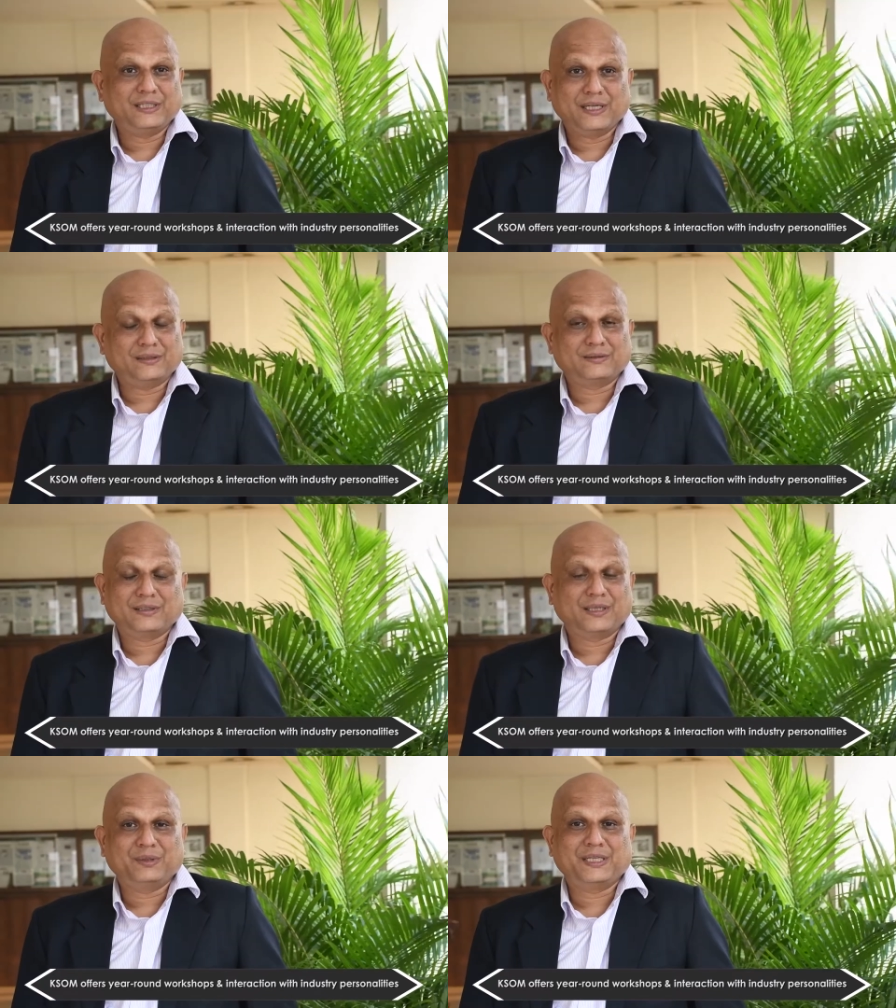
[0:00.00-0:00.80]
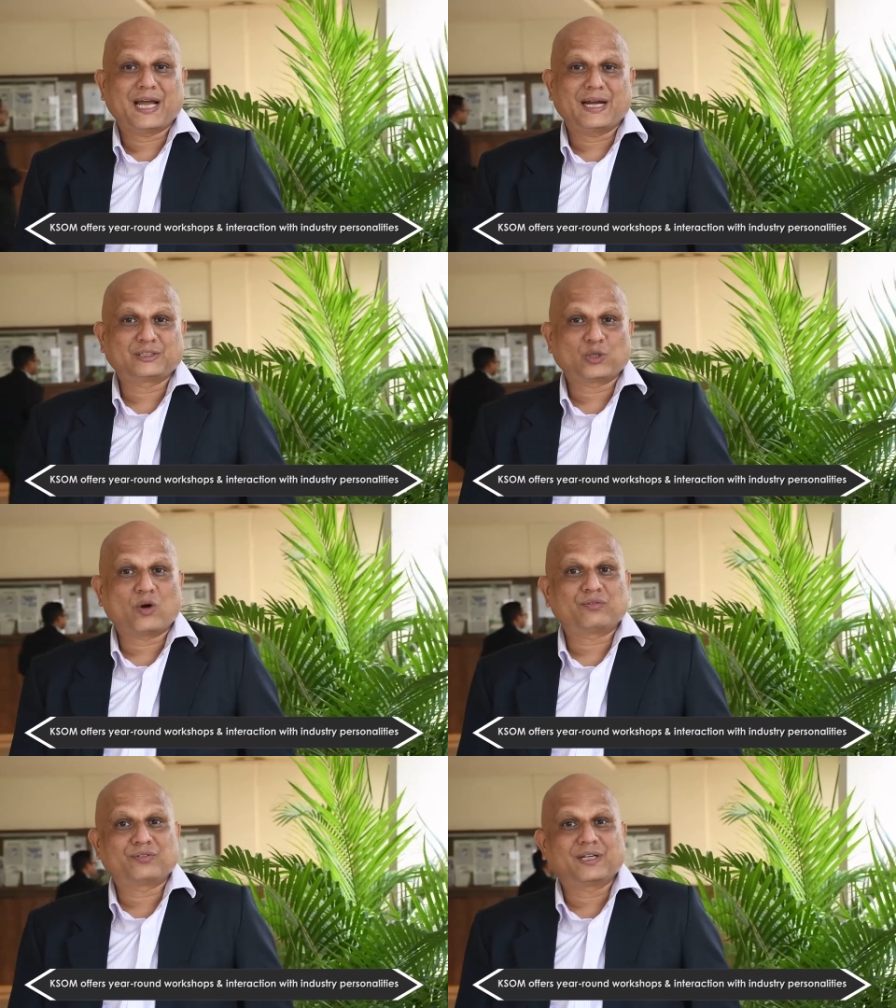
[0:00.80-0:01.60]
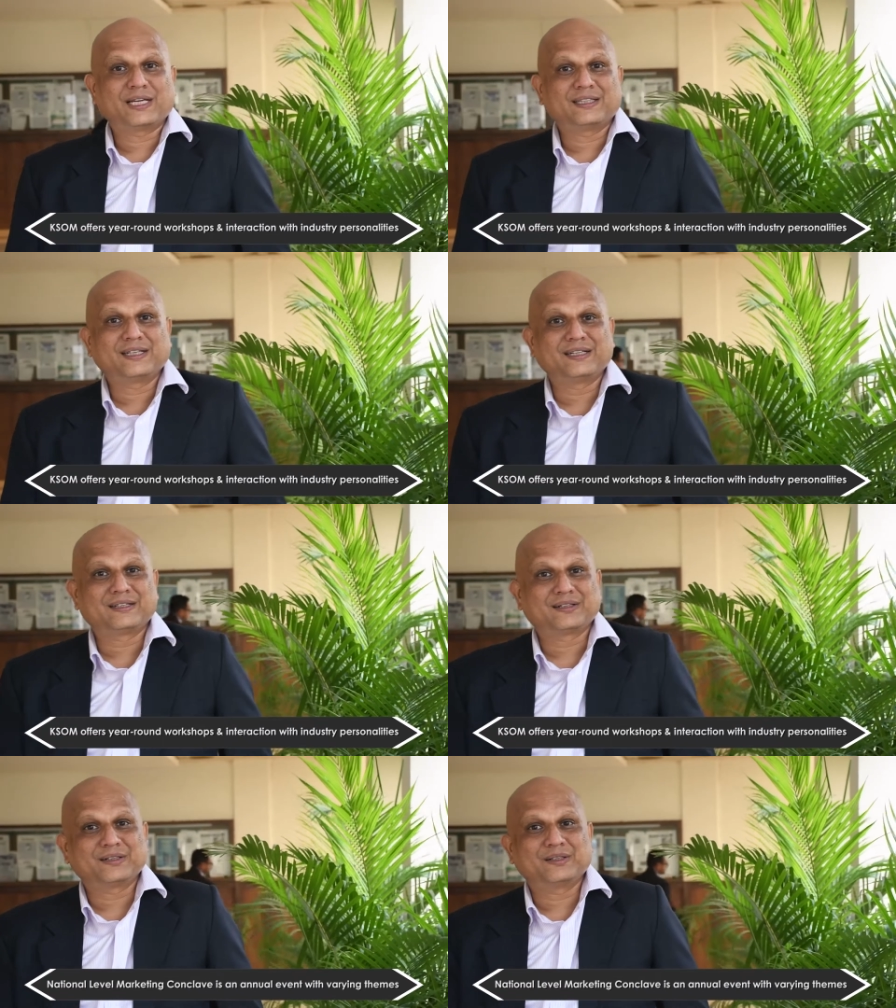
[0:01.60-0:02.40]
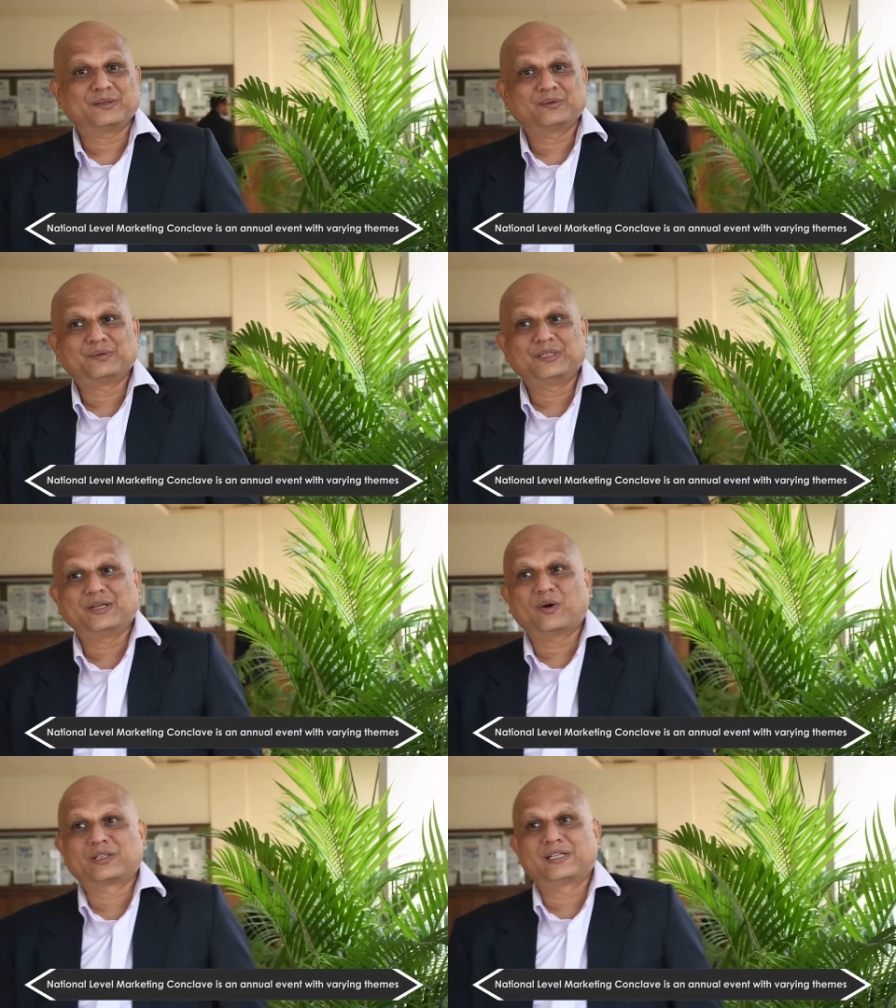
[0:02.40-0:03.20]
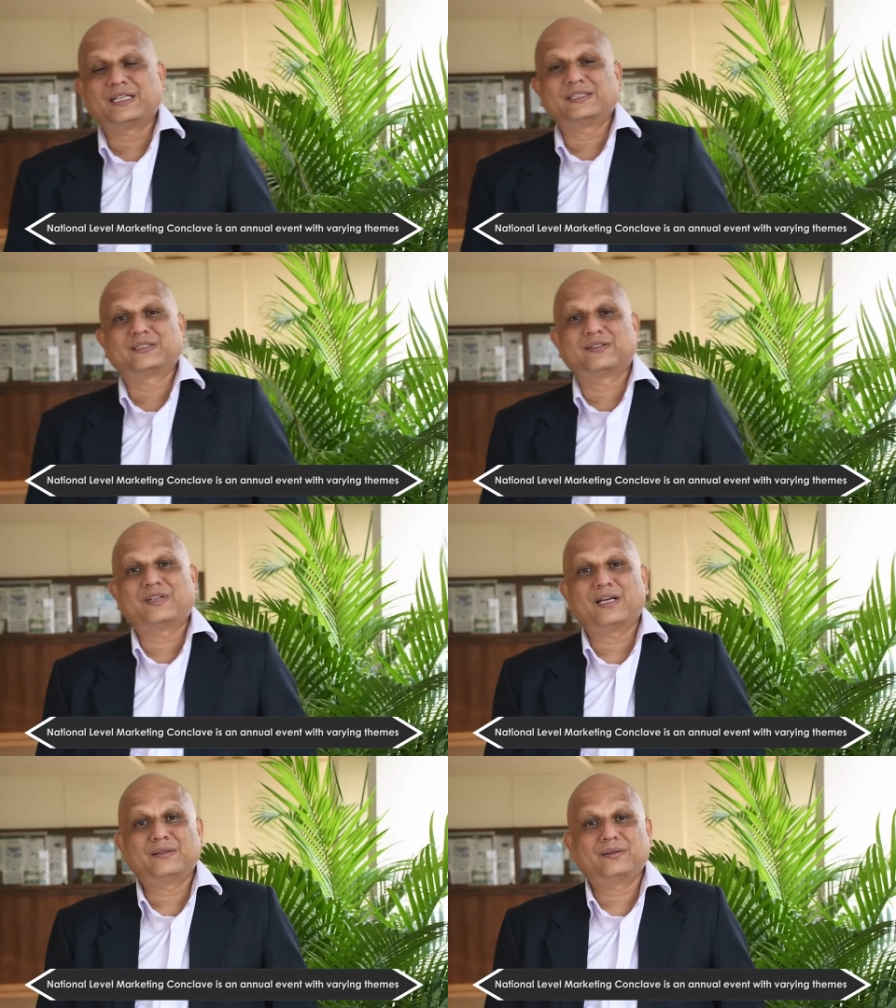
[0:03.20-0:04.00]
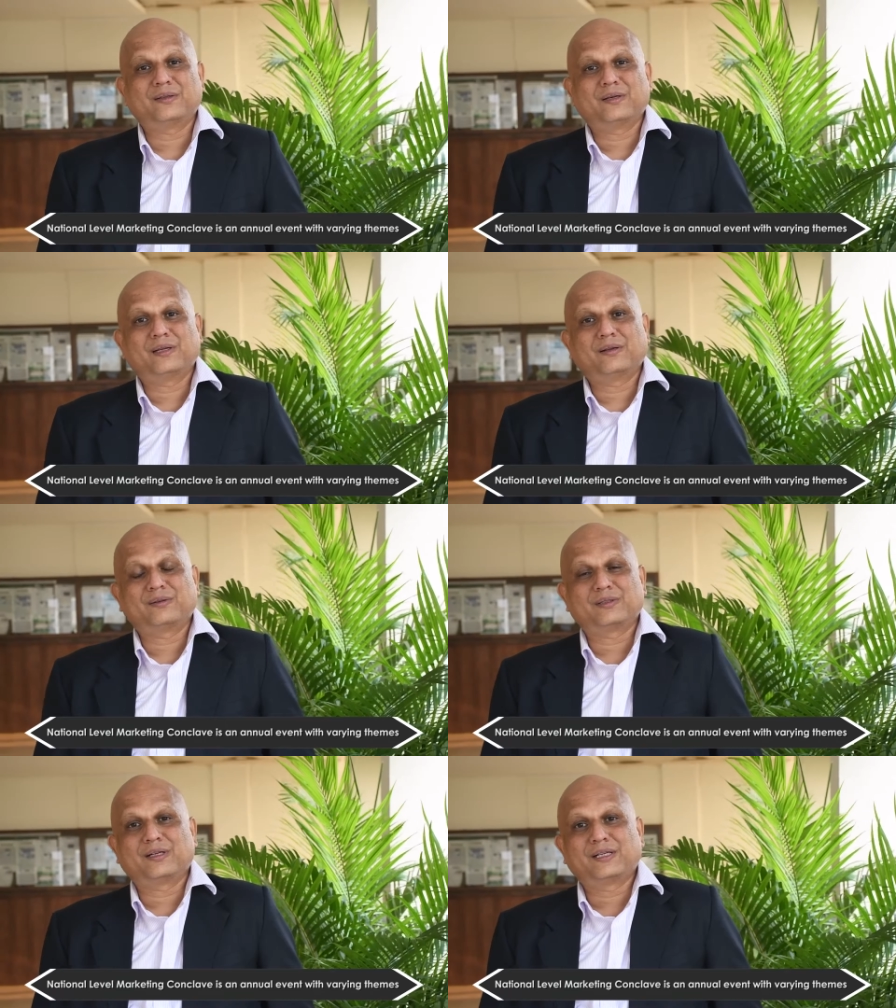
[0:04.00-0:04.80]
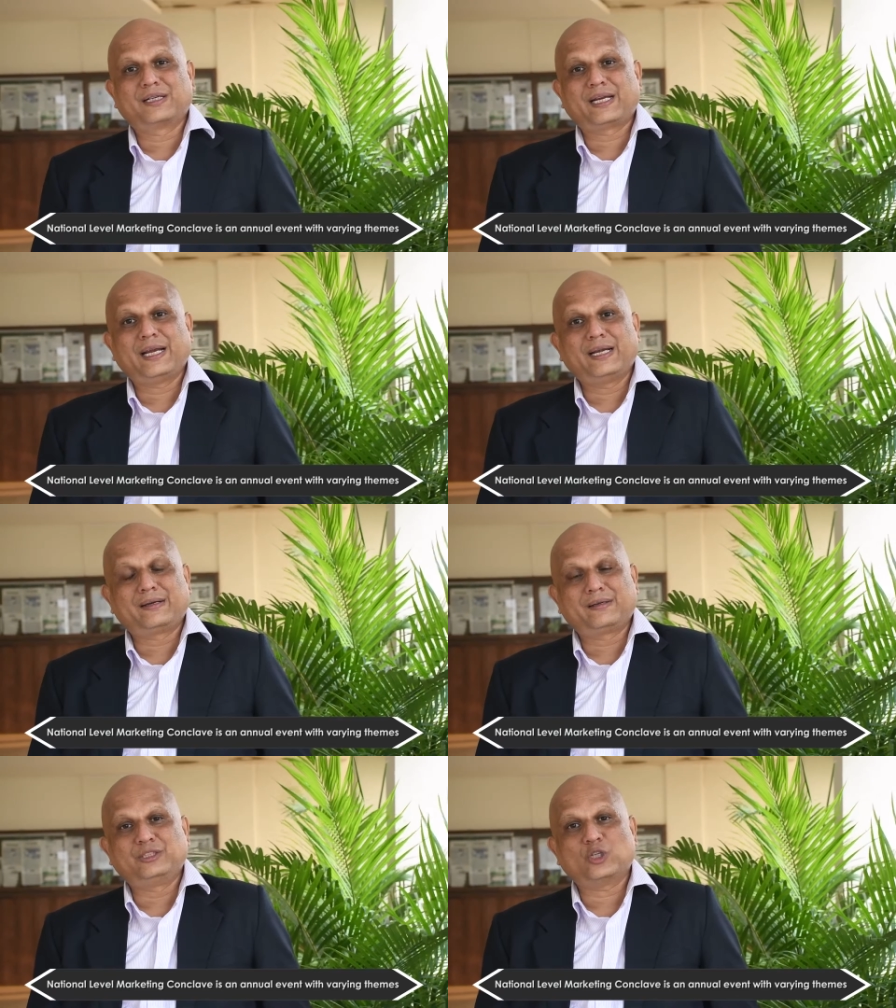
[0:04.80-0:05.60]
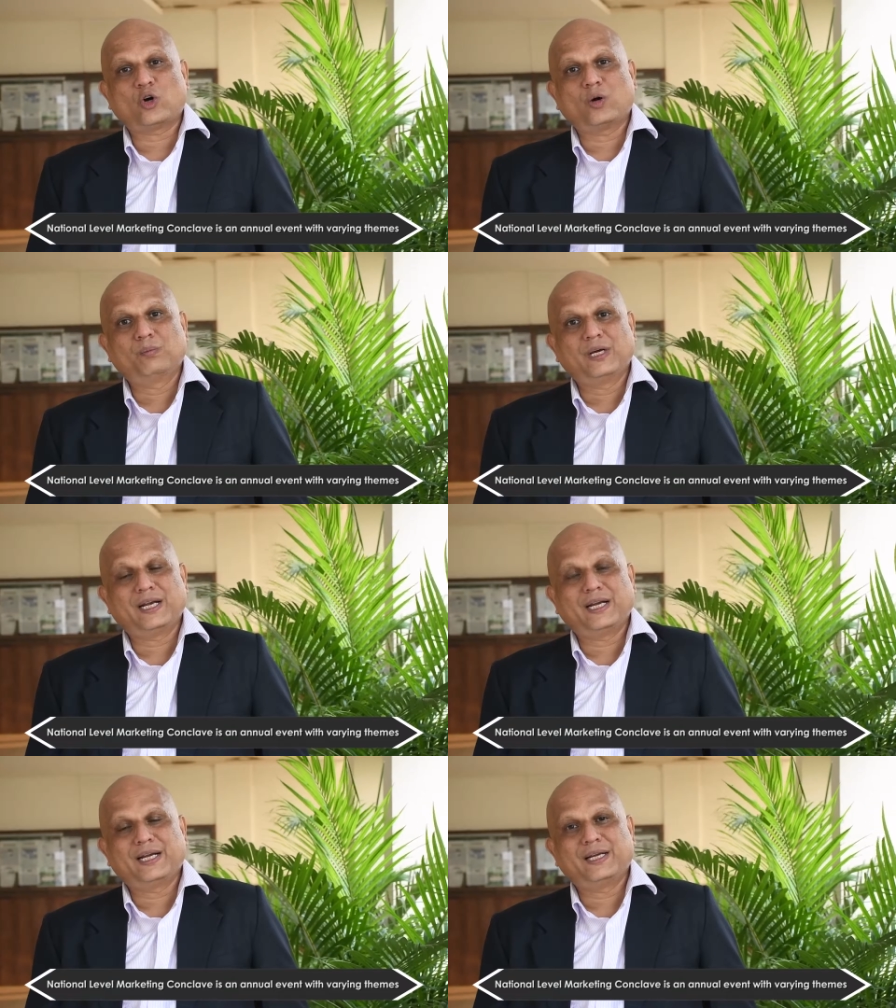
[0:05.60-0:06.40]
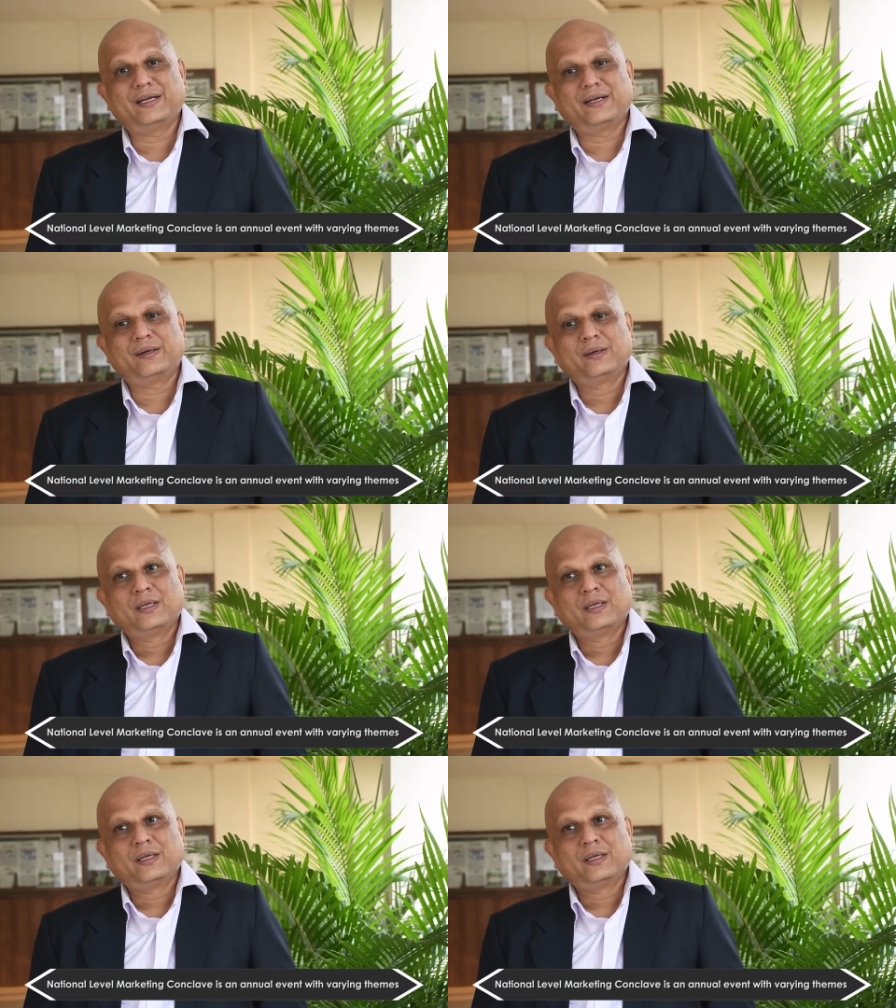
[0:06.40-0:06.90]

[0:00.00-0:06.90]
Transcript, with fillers: done. I mean, hats off. I think uh, the organizers have done a, a great job, and uh,